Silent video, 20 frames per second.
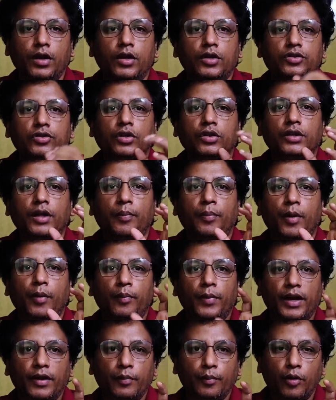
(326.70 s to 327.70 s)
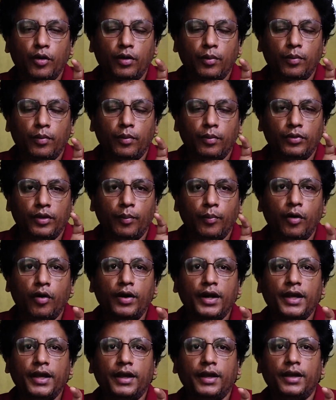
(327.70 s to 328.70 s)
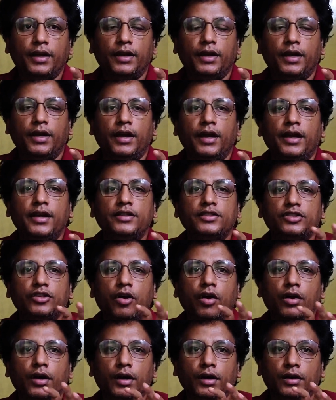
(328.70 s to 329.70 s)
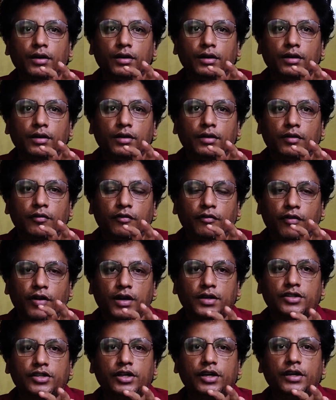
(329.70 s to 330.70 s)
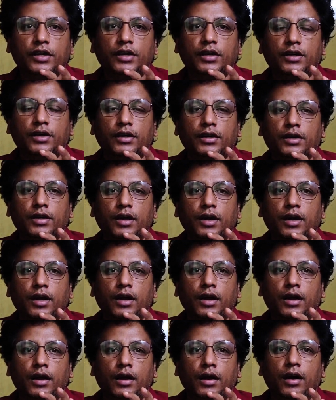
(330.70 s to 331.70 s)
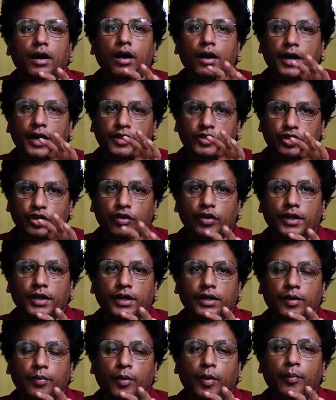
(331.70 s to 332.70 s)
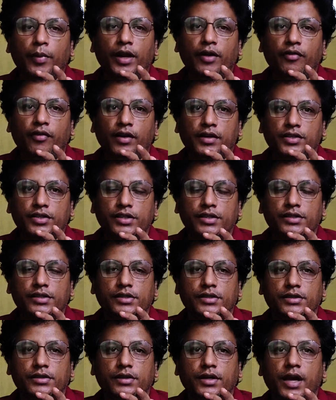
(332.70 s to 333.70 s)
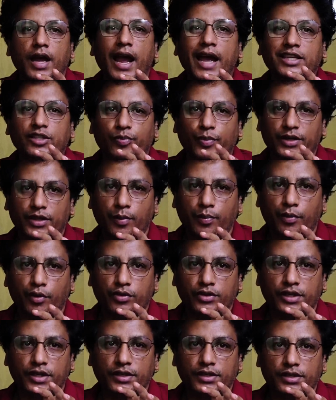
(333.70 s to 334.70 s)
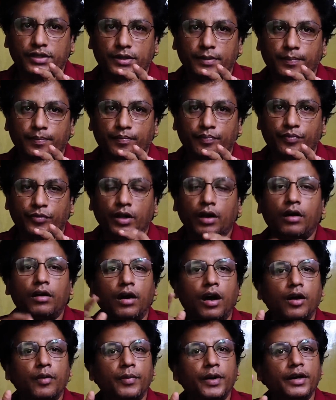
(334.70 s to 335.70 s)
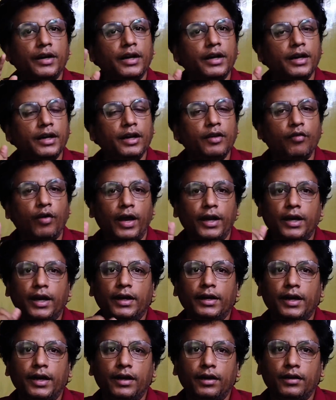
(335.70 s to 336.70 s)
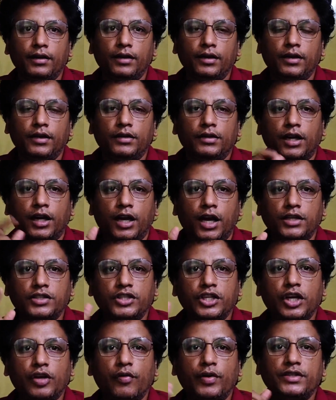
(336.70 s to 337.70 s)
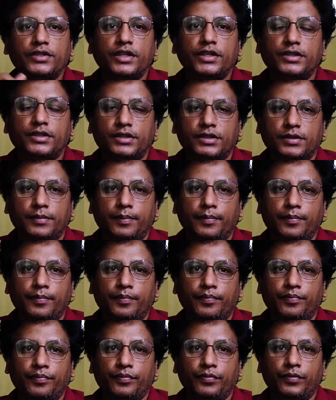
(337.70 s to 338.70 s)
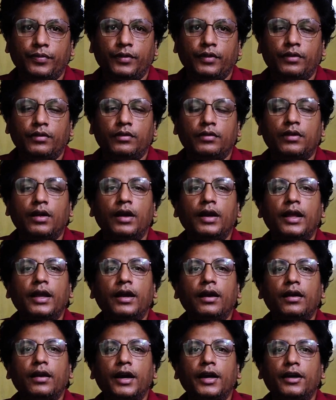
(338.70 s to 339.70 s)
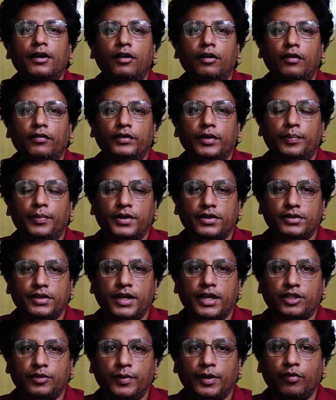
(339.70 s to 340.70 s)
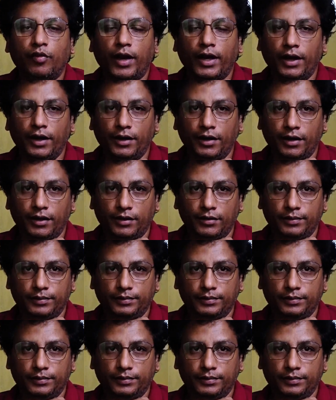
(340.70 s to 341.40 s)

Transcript: So the body is not functioned or executed the public functions as per the process or arbitrarily violated. The consequence is the legal right of the person has been violated.